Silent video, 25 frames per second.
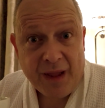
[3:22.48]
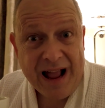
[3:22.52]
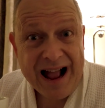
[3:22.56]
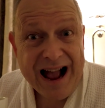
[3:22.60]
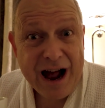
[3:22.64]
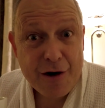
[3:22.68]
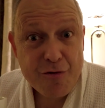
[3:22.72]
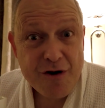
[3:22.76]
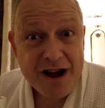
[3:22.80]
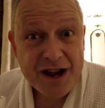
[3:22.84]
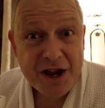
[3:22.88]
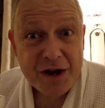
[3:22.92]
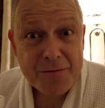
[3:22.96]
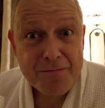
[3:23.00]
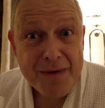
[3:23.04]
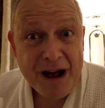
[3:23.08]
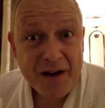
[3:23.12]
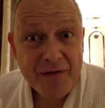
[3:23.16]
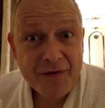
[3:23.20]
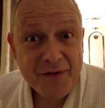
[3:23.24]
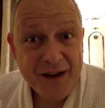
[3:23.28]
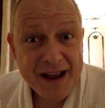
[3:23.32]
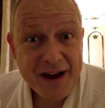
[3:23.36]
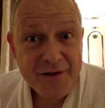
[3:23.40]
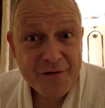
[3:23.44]
I reckon my
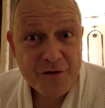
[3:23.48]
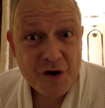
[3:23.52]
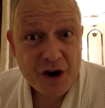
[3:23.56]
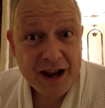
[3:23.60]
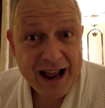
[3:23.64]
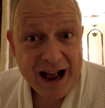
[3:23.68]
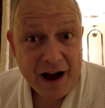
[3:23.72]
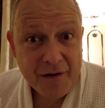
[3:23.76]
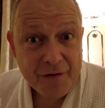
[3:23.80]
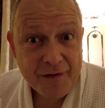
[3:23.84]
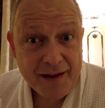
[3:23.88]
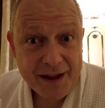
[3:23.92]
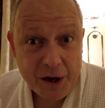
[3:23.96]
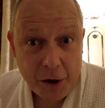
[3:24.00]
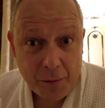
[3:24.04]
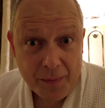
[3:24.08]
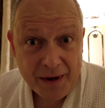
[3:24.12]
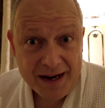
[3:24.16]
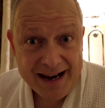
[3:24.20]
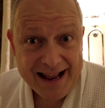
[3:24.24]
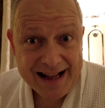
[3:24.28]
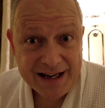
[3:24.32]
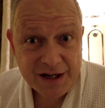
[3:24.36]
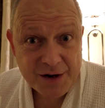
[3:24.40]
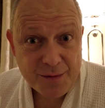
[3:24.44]
favourite cafe up
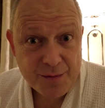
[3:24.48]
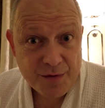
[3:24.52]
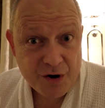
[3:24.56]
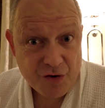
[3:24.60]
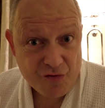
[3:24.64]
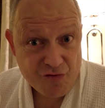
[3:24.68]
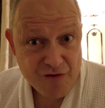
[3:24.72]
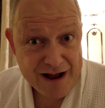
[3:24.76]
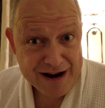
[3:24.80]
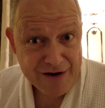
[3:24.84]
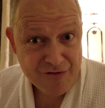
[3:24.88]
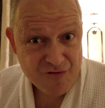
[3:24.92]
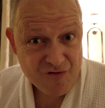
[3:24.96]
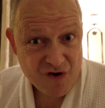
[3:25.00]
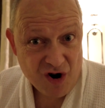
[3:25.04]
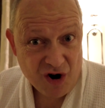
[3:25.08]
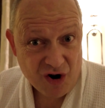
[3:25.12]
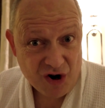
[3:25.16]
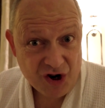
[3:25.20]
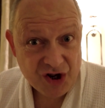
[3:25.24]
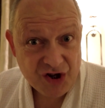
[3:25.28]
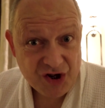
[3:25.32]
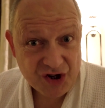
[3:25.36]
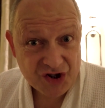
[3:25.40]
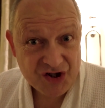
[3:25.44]
in Edinburgh,
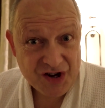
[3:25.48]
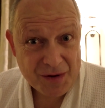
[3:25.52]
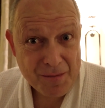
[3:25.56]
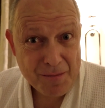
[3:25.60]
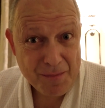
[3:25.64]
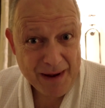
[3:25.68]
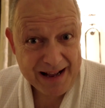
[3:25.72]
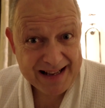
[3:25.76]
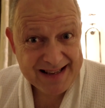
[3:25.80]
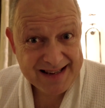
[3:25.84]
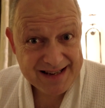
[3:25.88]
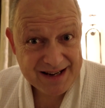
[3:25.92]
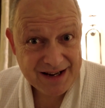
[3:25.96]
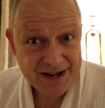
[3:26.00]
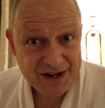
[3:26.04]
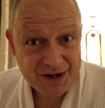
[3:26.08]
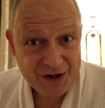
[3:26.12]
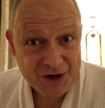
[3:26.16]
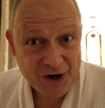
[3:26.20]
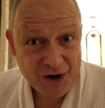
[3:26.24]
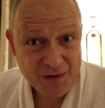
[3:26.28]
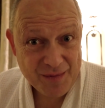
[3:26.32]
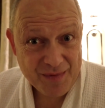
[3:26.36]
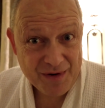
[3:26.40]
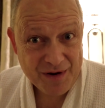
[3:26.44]
Renrock, does a better
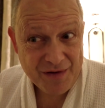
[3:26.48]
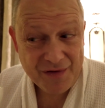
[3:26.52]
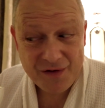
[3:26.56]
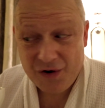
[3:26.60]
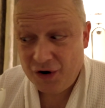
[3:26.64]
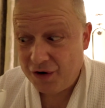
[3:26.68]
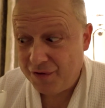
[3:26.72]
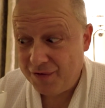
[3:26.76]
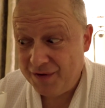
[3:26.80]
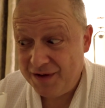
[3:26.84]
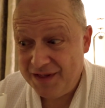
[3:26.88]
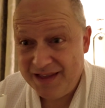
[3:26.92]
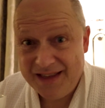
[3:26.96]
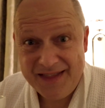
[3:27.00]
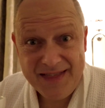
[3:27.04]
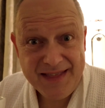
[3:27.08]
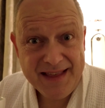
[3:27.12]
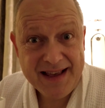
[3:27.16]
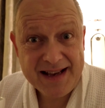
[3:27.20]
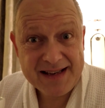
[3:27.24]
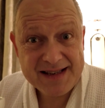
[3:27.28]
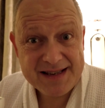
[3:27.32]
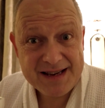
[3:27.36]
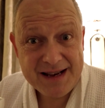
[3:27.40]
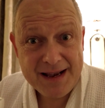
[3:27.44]
cup of coffee than
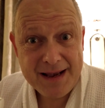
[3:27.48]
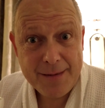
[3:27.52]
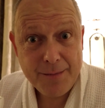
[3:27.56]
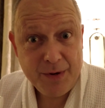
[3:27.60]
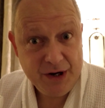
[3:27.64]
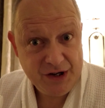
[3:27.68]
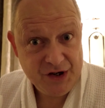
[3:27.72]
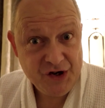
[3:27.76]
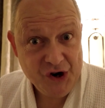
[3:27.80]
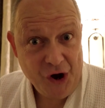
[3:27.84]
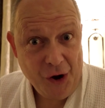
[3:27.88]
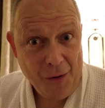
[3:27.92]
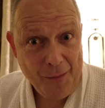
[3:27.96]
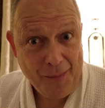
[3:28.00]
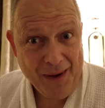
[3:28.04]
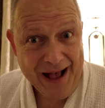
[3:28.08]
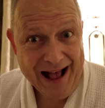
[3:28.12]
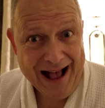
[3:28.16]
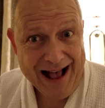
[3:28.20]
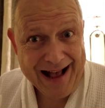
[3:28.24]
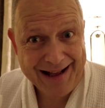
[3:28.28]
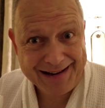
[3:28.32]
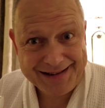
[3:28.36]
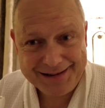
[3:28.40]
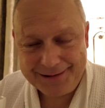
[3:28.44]
this. But it's not
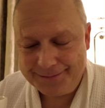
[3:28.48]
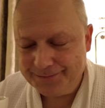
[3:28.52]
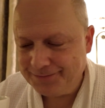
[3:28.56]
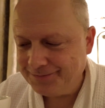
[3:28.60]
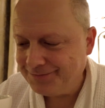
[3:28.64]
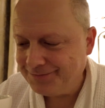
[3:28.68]
bad.